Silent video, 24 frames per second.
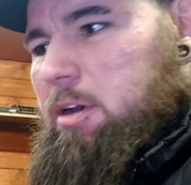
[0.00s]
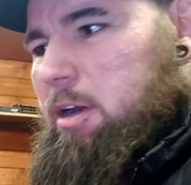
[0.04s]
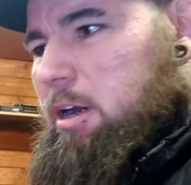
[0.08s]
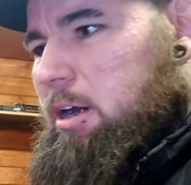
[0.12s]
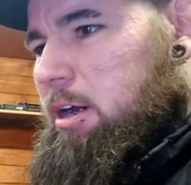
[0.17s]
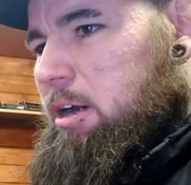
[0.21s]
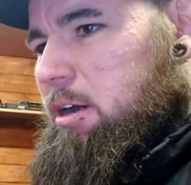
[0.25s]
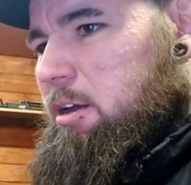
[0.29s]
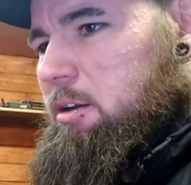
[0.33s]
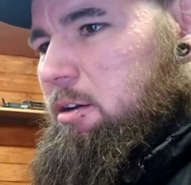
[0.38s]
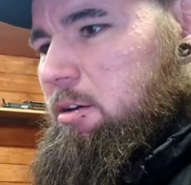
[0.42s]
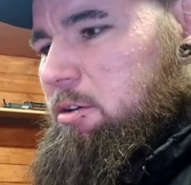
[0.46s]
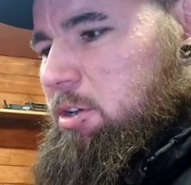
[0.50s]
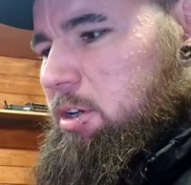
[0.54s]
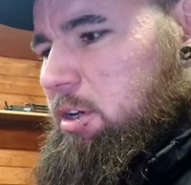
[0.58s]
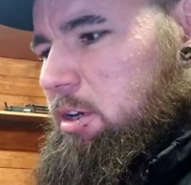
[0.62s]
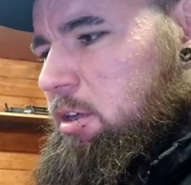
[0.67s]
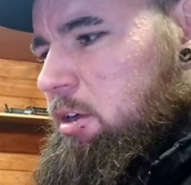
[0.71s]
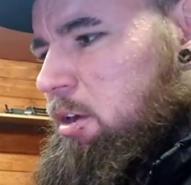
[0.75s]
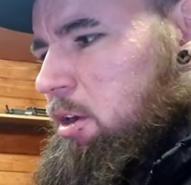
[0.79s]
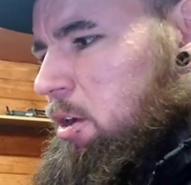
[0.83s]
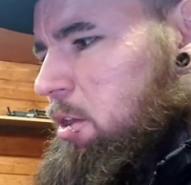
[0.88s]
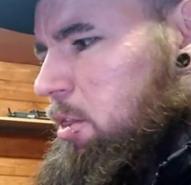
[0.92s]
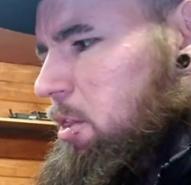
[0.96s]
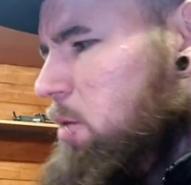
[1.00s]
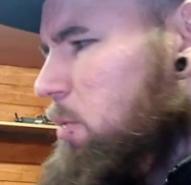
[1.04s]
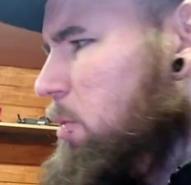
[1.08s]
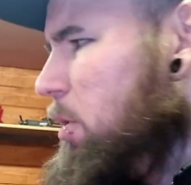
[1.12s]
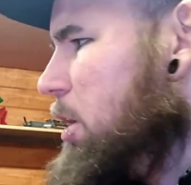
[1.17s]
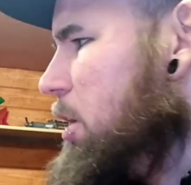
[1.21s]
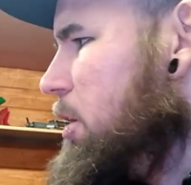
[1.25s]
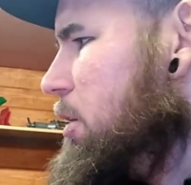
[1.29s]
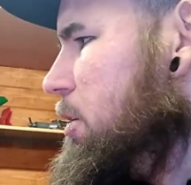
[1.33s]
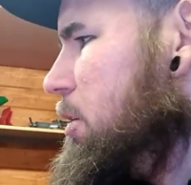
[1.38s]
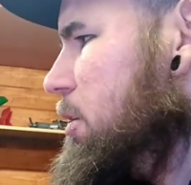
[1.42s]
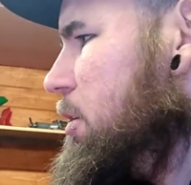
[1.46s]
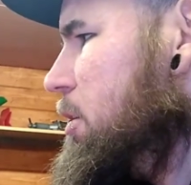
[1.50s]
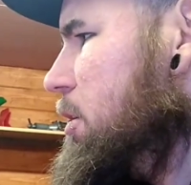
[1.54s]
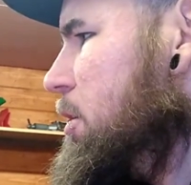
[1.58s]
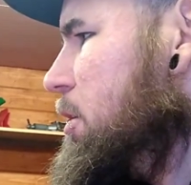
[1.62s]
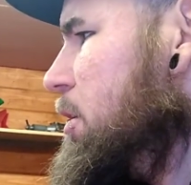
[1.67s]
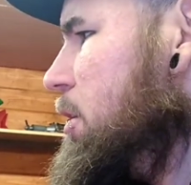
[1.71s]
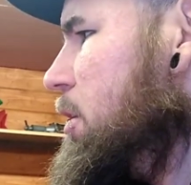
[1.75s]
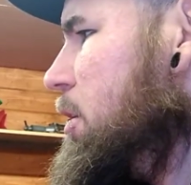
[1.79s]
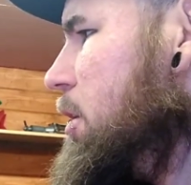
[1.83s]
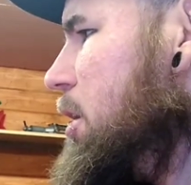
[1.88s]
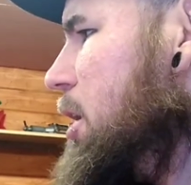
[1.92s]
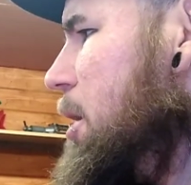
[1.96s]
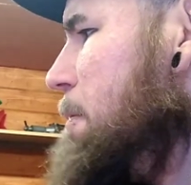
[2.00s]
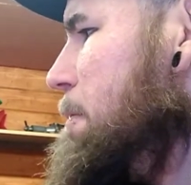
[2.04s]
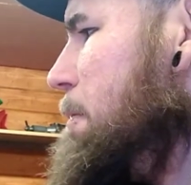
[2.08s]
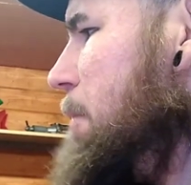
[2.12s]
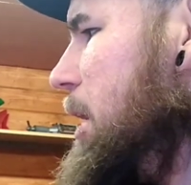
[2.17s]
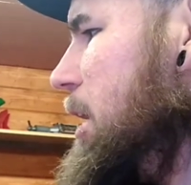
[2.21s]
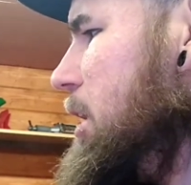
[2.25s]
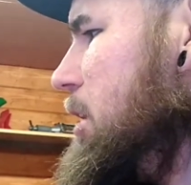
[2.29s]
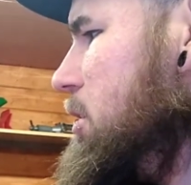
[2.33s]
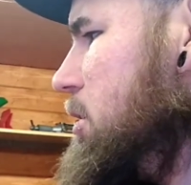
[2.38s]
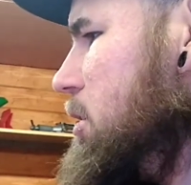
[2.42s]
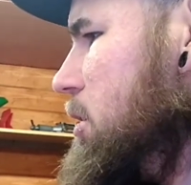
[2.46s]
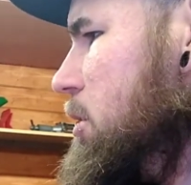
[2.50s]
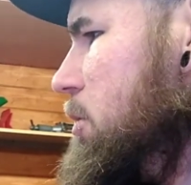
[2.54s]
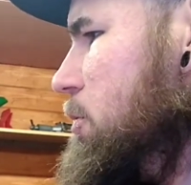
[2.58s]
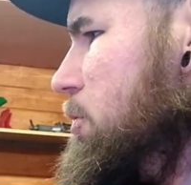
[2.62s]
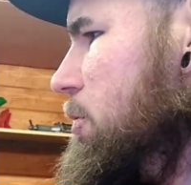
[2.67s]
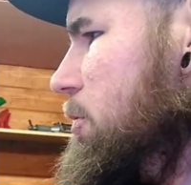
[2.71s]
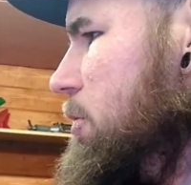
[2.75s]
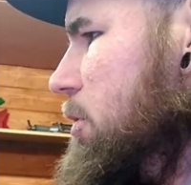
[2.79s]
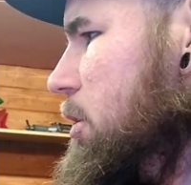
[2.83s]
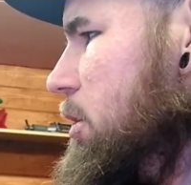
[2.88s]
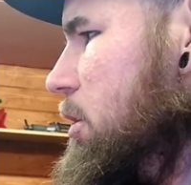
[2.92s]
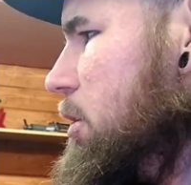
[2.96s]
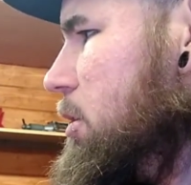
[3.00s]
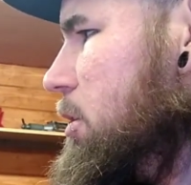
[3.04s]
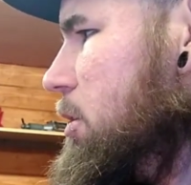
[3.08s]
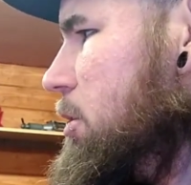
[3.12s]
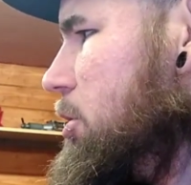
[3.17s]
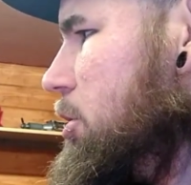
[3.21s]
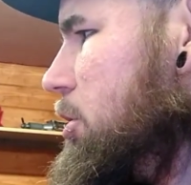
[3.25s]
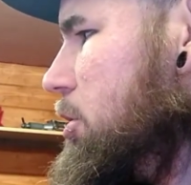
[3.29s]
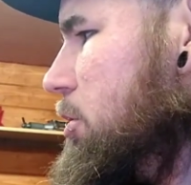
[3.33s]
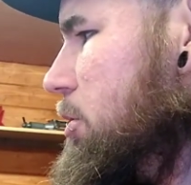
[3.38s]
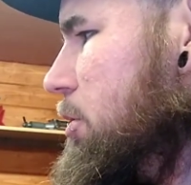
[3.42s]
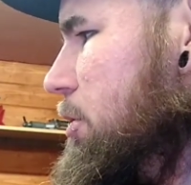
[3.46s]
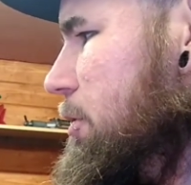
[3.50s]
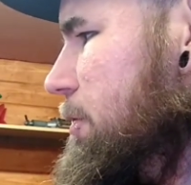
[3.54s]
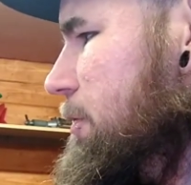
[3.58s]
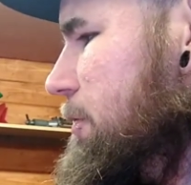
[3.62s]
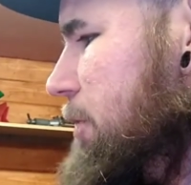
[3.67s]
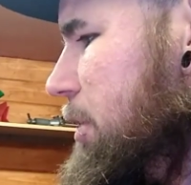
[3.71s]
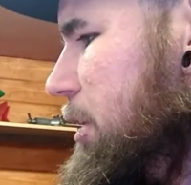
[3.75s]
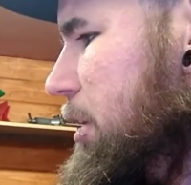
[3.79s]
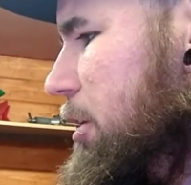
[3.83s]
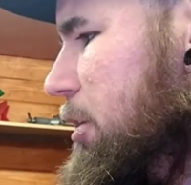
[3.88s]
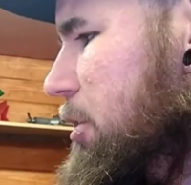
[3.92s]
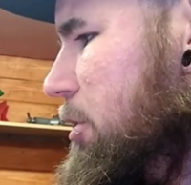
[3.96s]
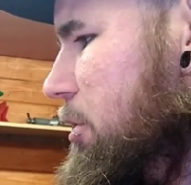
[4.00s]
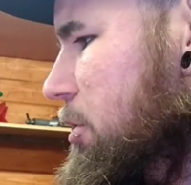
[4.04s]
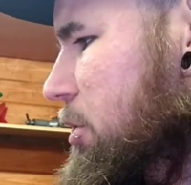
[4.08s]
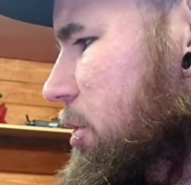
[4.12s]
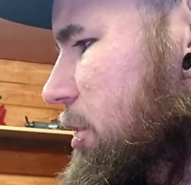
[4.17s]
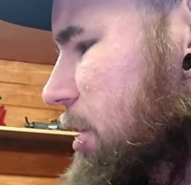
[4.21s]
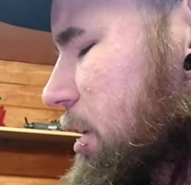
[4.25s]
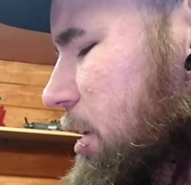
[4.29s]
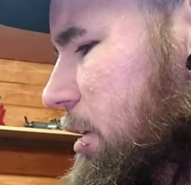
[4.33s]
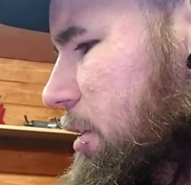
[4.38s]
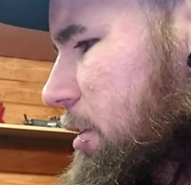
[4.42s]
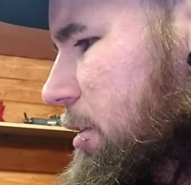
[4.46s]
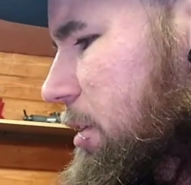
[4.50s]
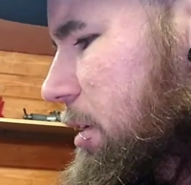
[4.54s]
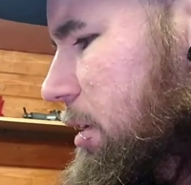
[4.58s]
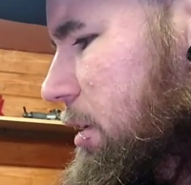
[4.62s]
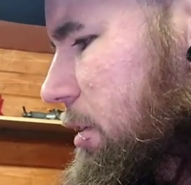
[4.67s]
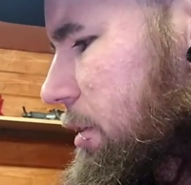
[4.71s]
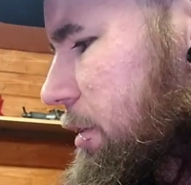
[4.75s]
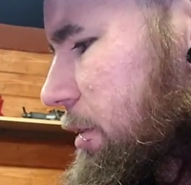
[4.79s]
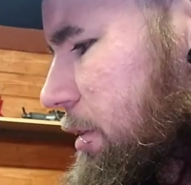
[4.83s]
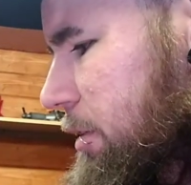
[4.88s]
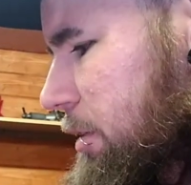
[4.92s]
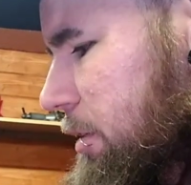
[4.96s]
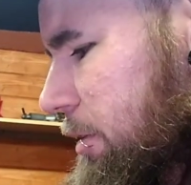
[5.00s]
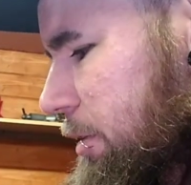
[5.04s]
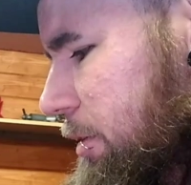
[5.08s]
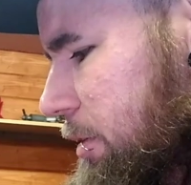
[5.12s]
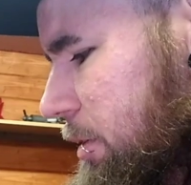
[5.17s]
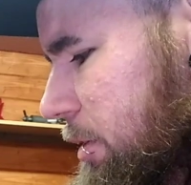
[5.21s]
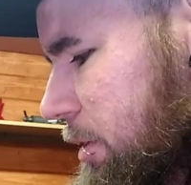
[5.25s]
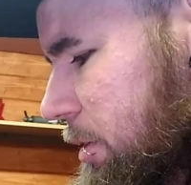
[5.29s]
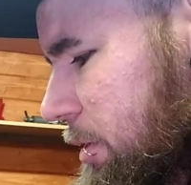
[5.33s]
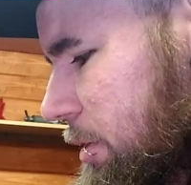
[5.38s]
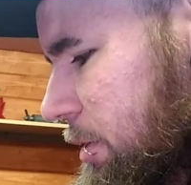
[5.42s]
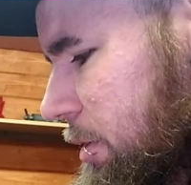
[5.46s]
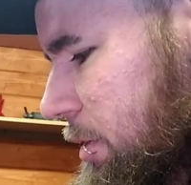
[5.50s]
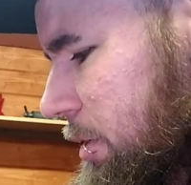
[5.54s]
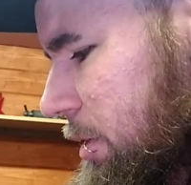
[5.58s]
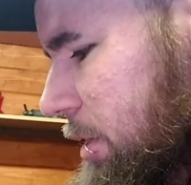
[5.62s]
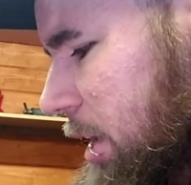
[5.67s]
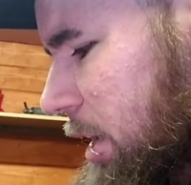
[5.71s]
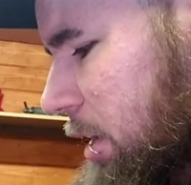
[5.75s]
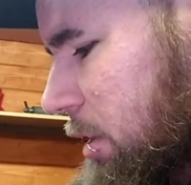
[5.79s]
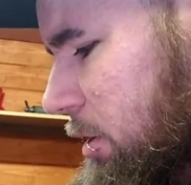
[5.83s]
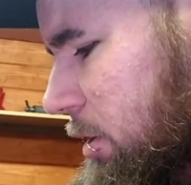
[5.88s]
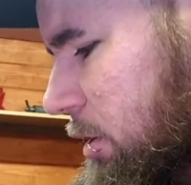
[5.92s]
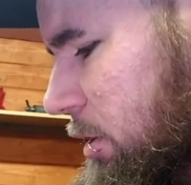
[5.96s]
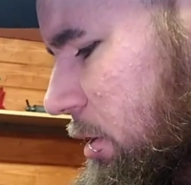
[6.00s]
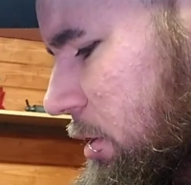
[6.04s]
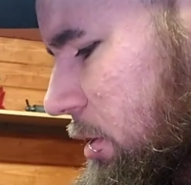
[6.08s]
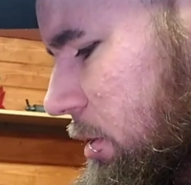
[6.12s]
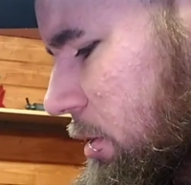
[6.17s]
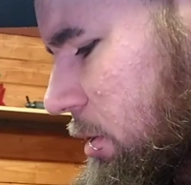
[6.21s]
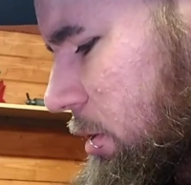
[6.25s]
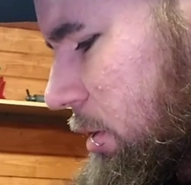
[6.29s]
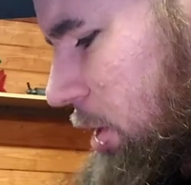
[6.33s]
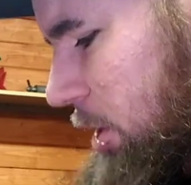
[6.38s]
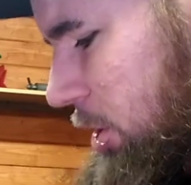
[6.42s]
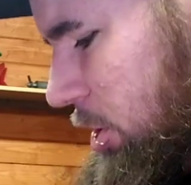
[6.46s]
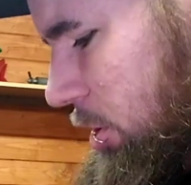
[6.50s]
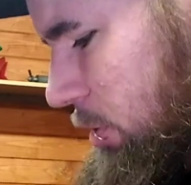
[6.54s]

Like I say, they weren't amazing with the ignition off, and I just think that that's the